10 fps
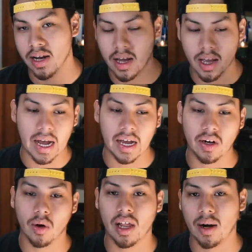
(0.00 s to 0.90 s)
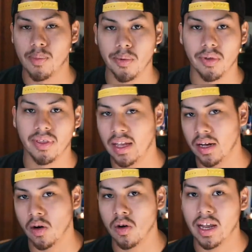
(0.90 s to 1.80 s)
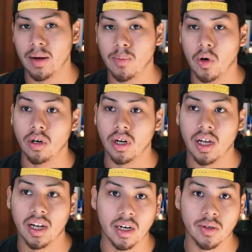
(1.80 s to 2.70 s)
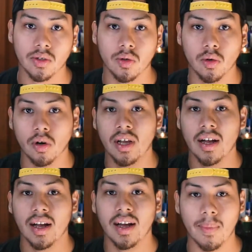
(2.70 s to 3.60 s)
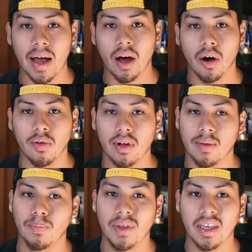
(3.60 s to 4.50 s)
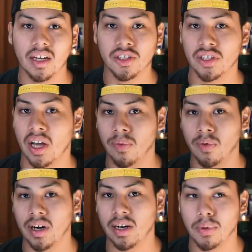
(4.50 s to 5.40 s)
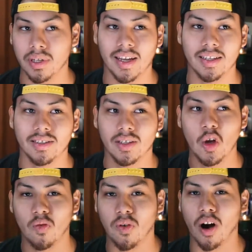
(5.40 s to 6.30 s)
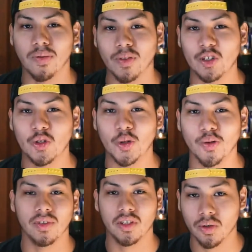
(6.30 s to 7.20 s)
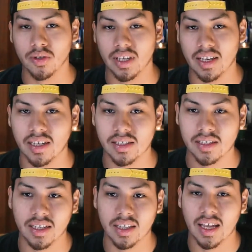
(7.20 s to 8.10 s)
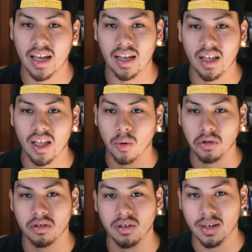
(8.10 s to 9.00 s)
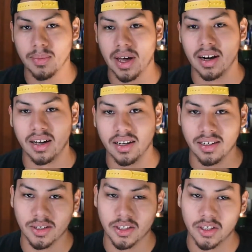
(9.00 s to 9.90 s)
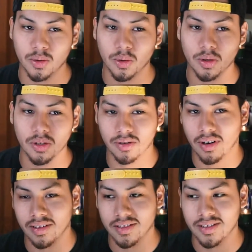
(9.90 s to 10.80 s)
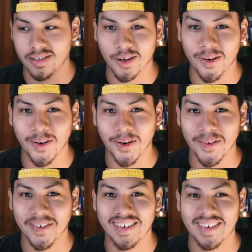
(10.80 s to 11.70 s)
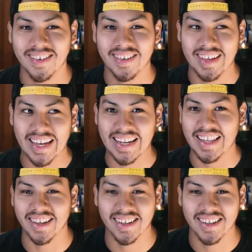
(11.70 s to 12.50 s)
I know a lot of people think, okay, I'm gonna go to culinary school, come out and be a chef already, but that's far from the truth. Truth is that once you come out of culinary school, you honestly don't know anything.